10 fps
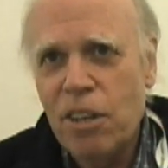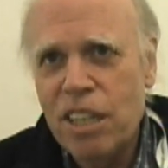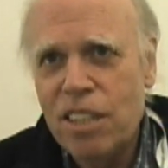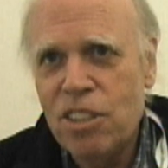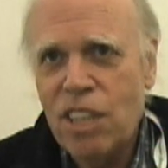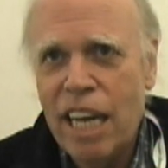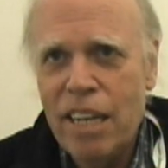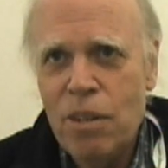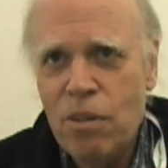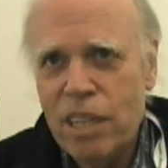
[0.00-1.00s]
You're going to
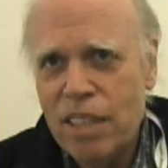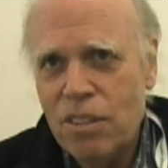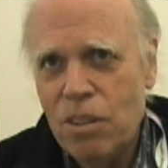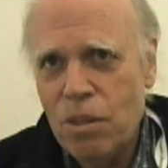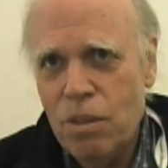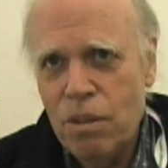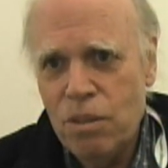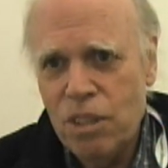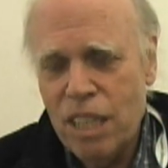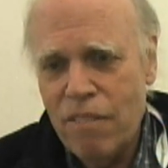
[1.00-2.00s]
design new things and do
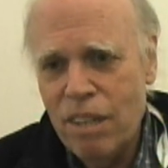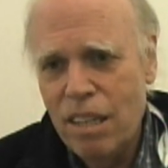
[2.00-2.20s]
new stuff.